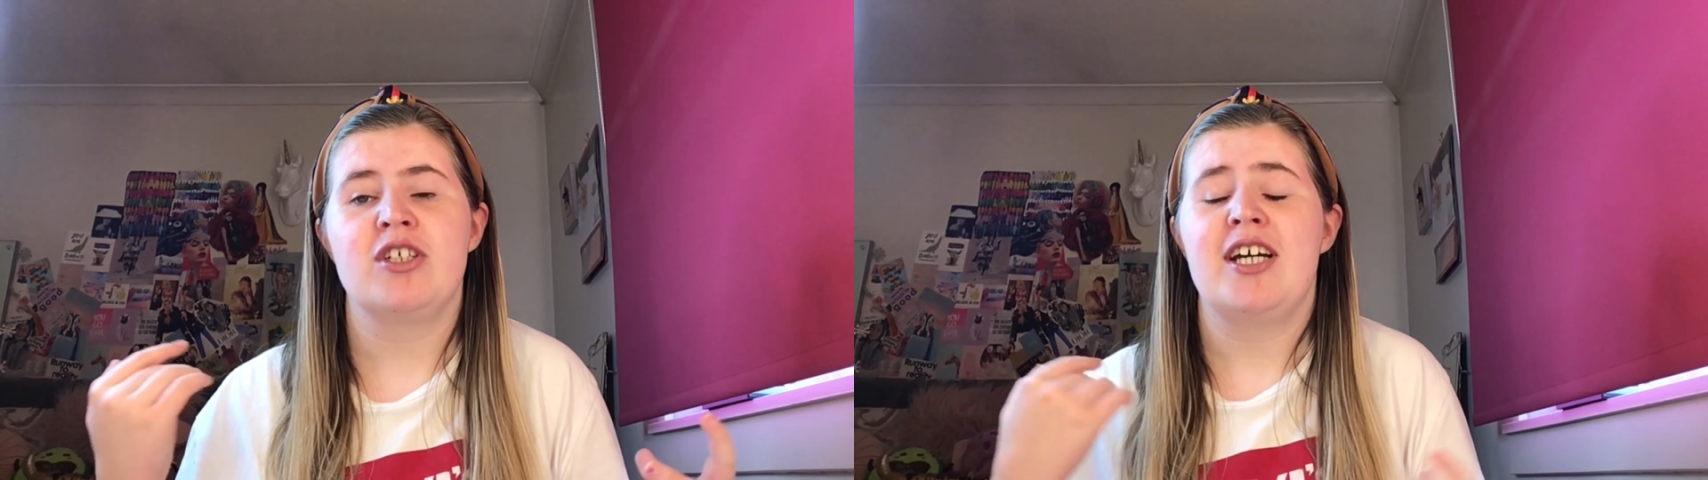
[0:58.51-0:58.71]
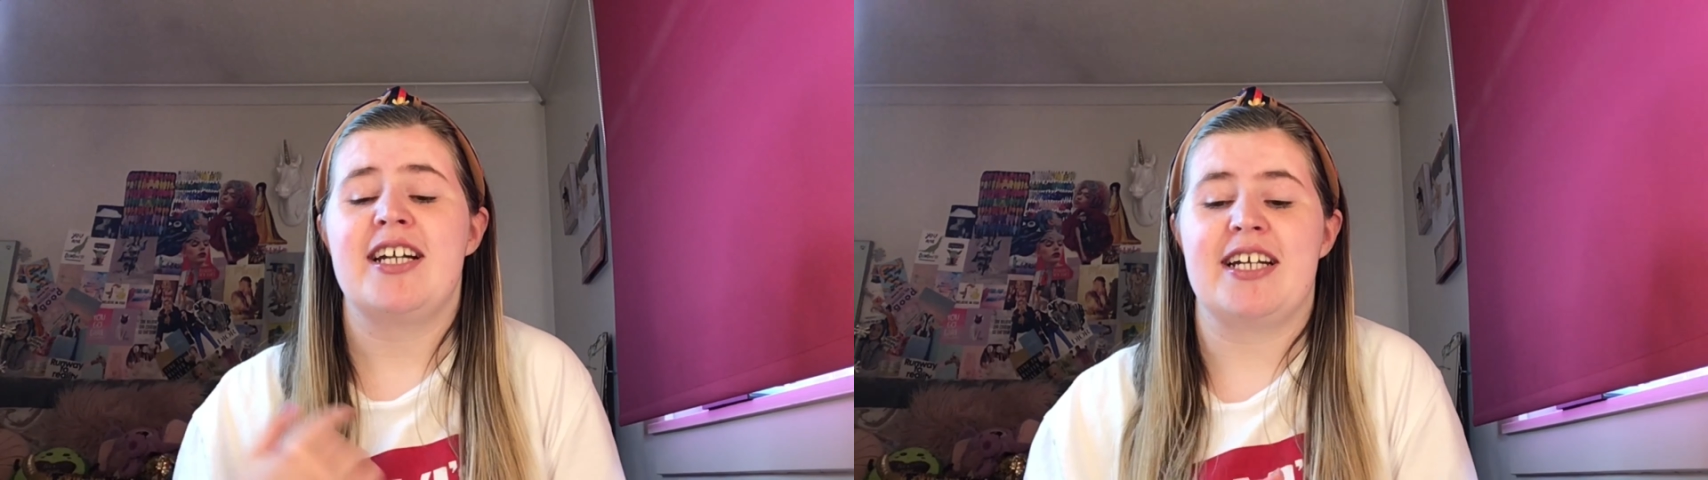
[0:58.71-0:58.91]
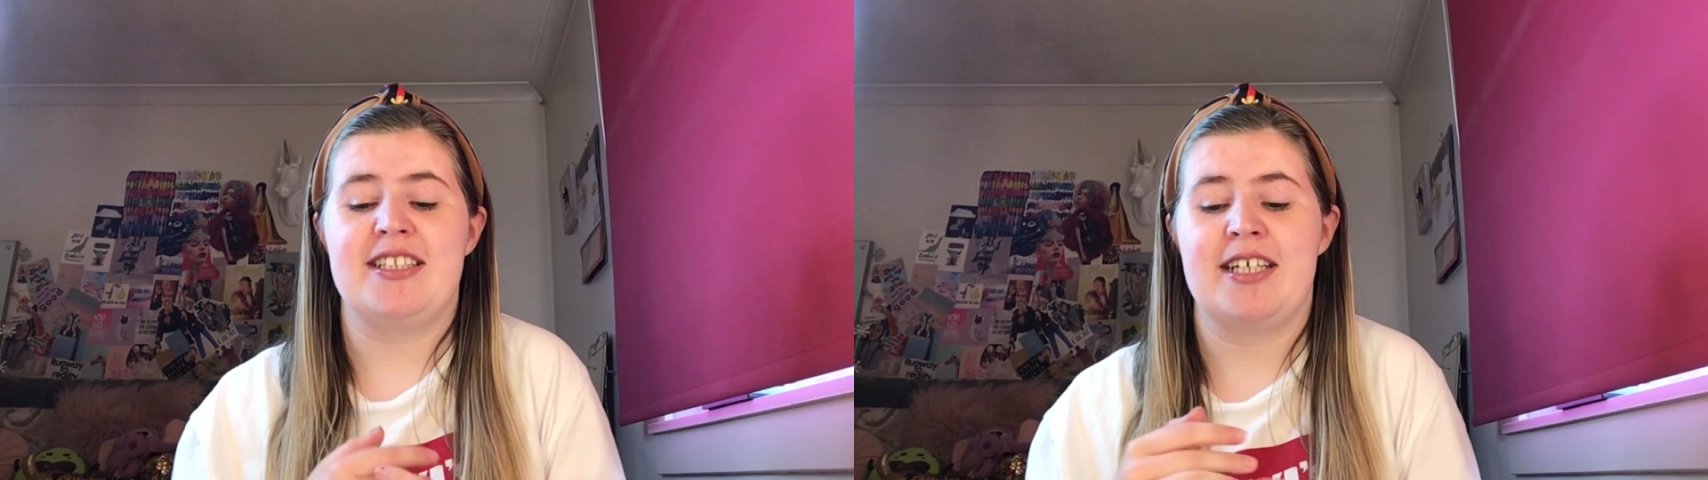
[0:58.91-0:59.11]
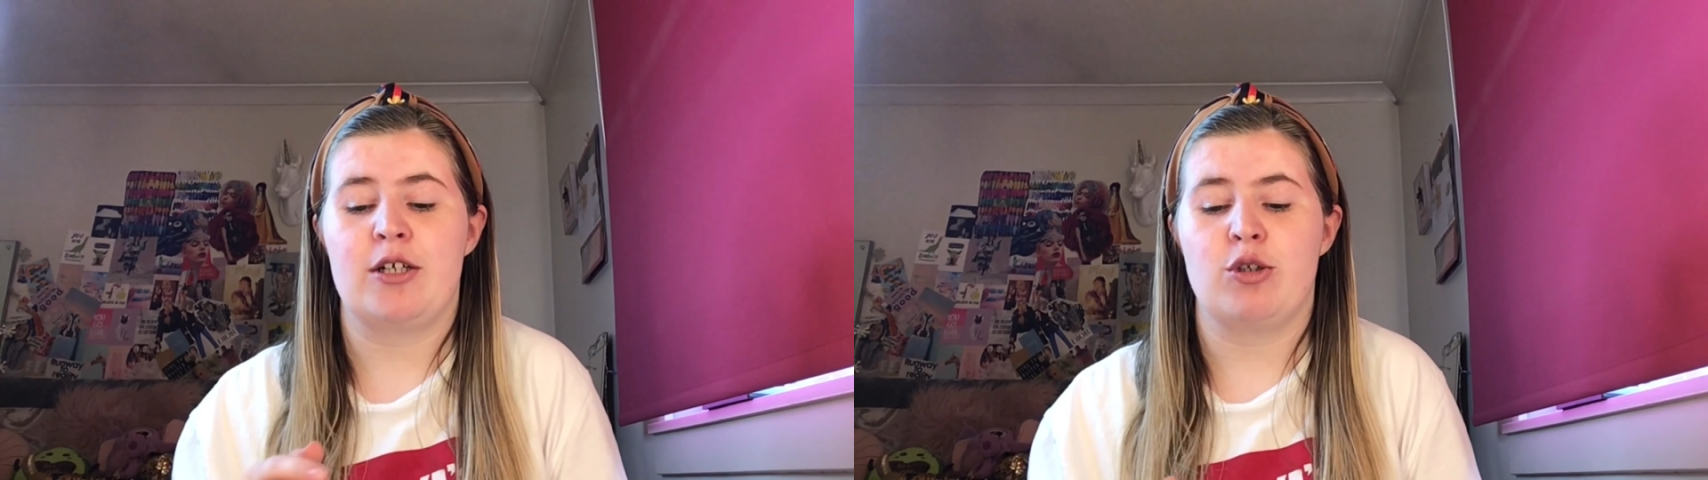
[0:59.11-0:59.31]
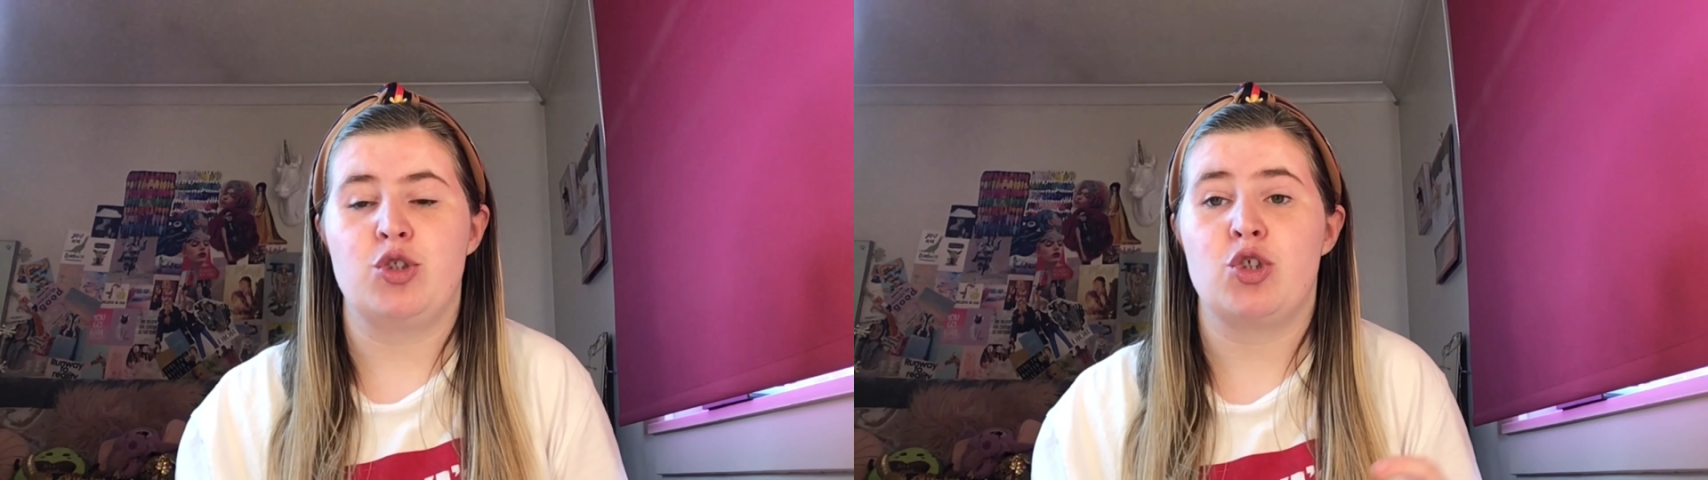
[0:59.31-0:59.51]
and I did go
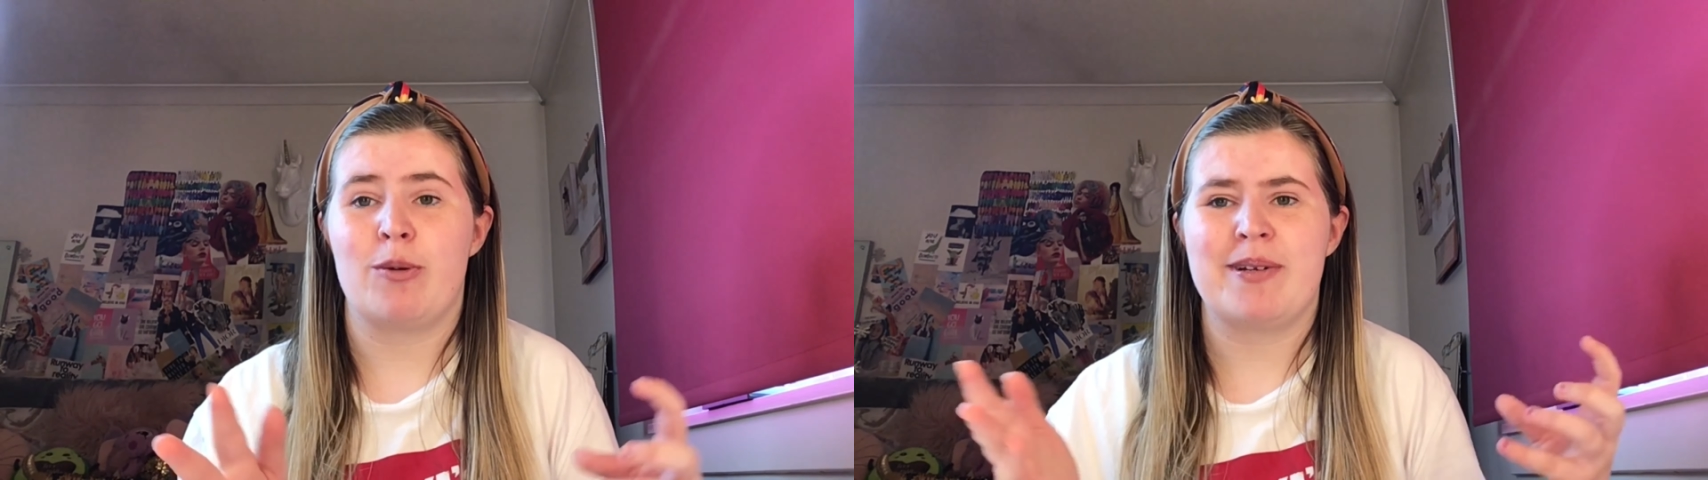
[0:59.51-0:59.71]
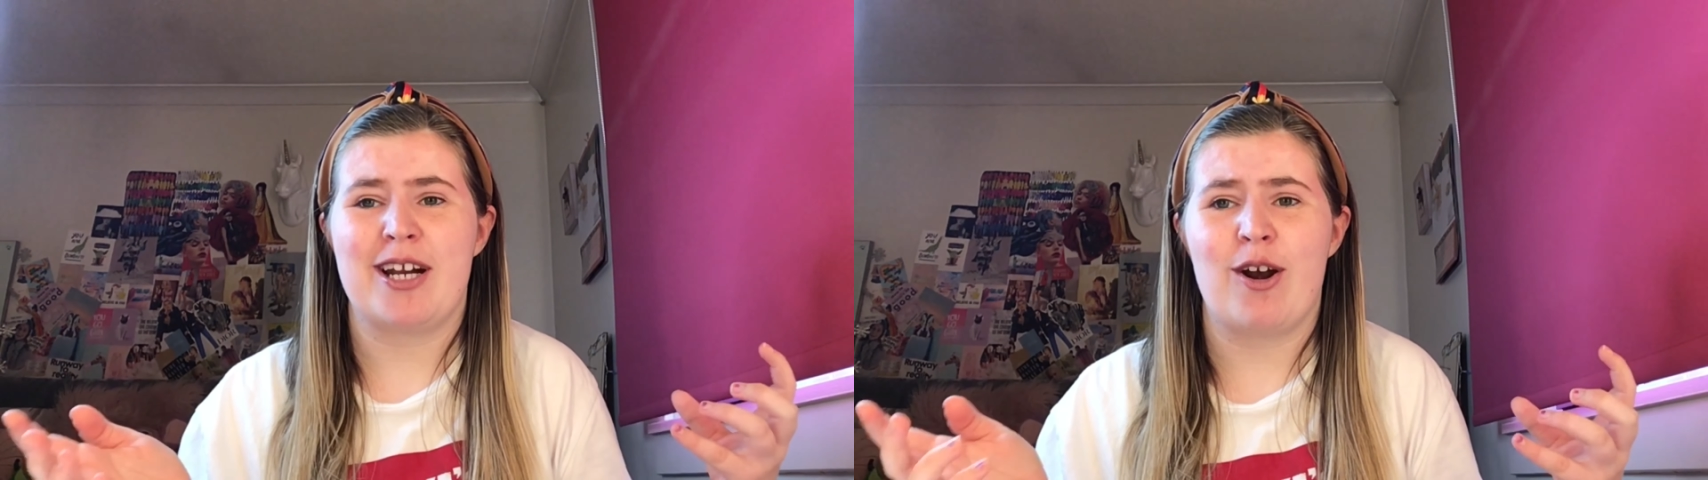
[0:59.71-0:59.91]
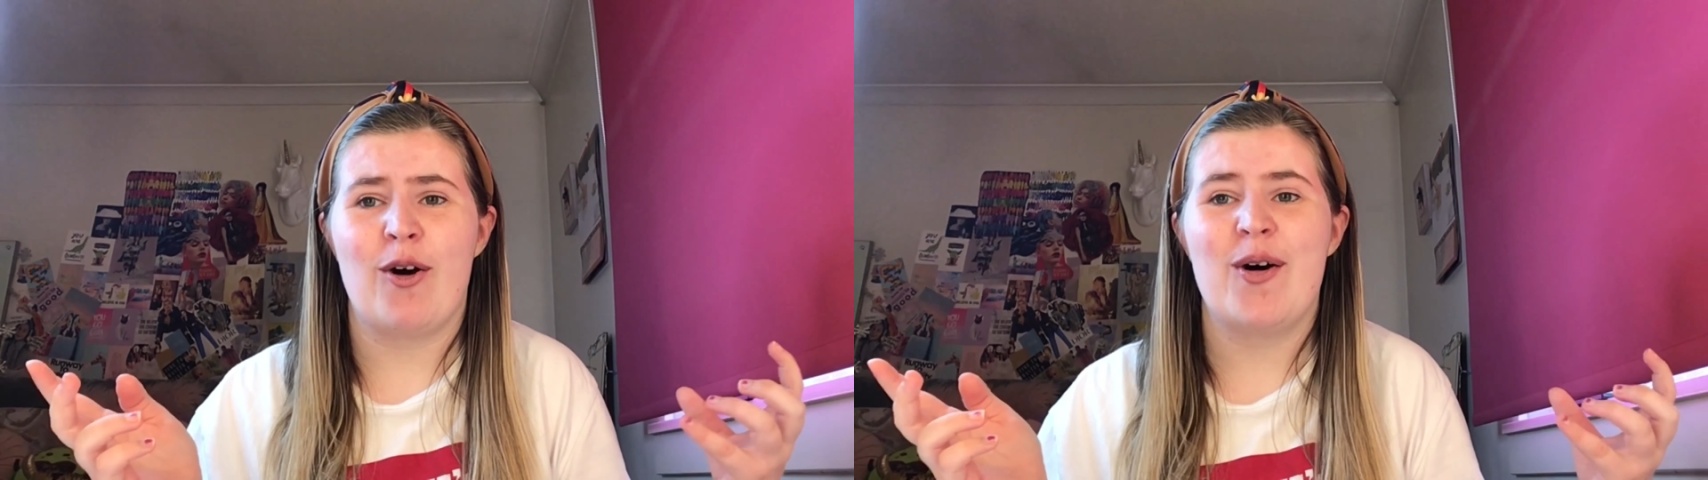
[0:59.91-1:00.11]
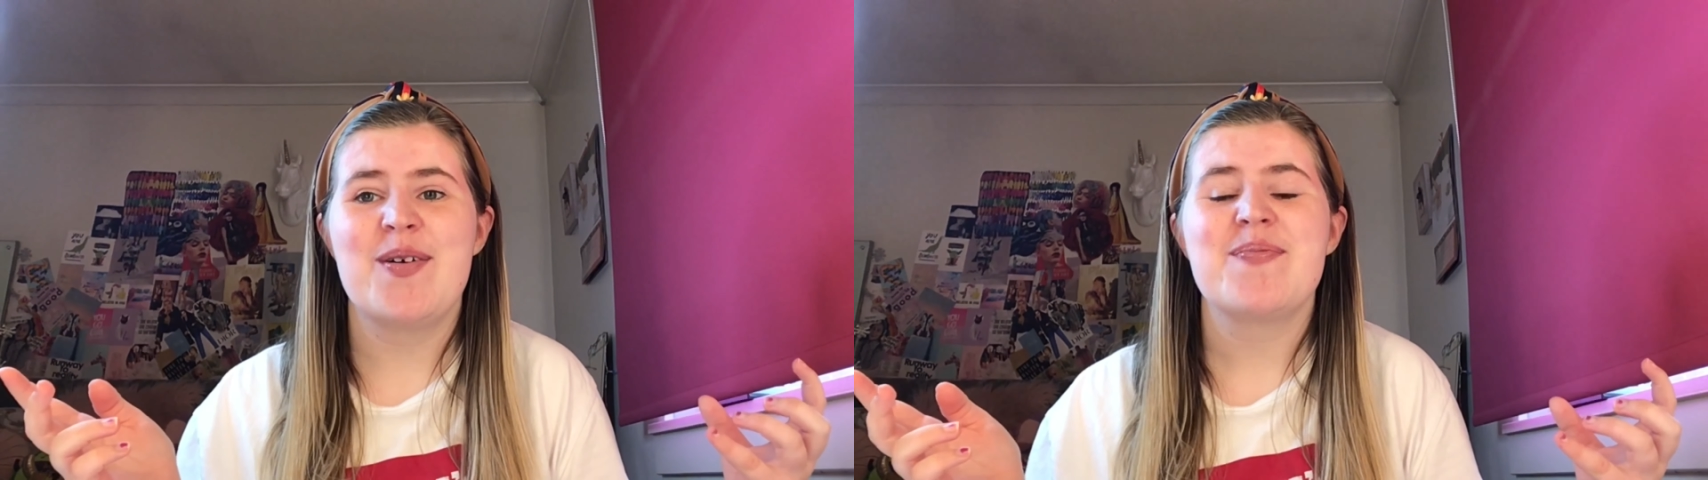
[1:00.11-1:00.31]
shopping a lot.